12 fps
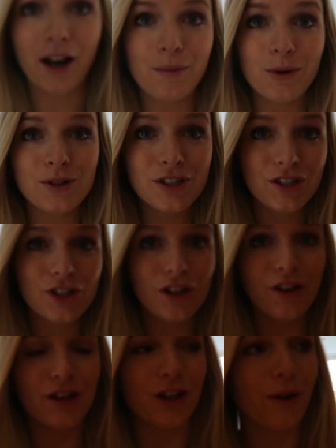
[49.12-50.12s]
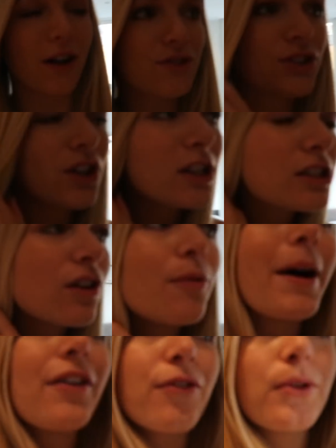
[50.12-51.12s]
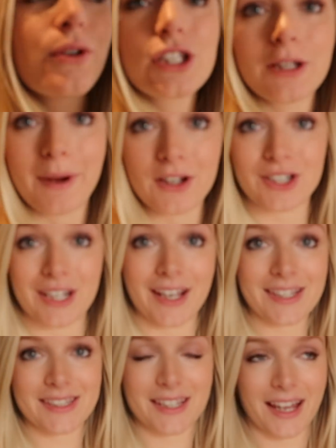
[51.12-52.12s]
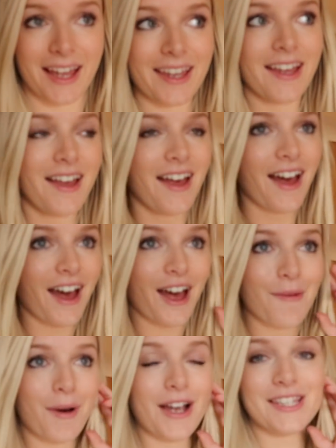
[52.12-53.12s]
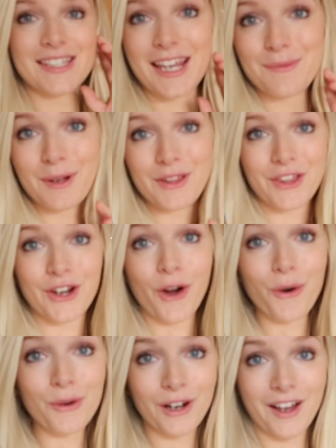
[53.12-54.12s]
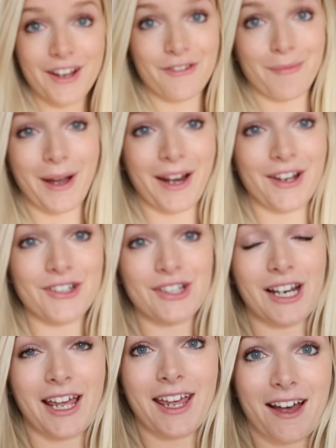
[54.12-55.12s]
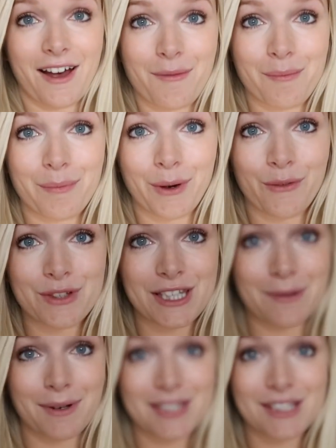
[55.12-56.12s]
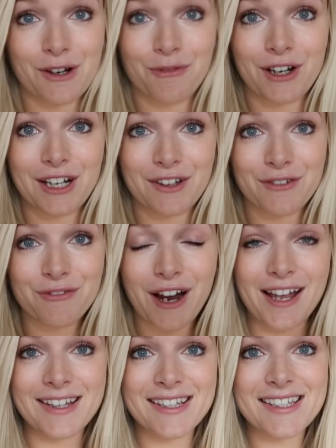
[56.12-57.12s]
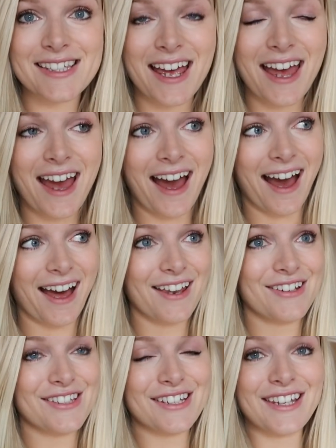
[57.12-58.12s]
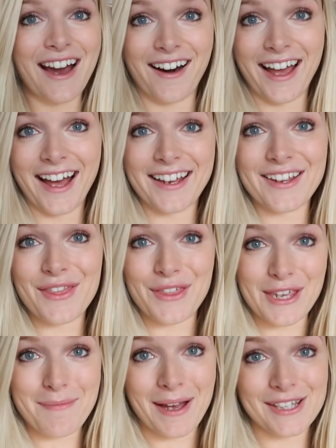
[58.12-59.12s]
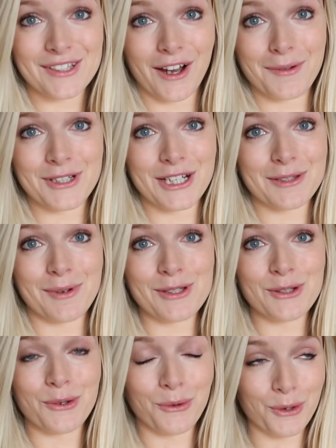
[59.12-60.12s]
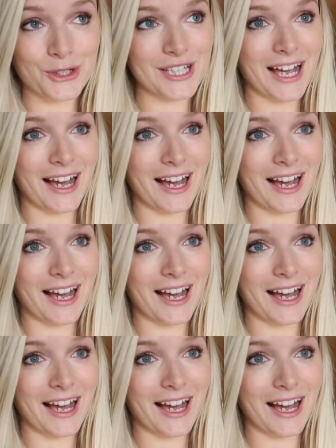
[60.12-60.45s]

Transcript: I wanted to show you, I've just got back from Nottingham actually yesterday. Um, I stayed with an old client of mine actually, um, but obviously we're still really good friends. And yeah, I had the best time. She has the most gorgeous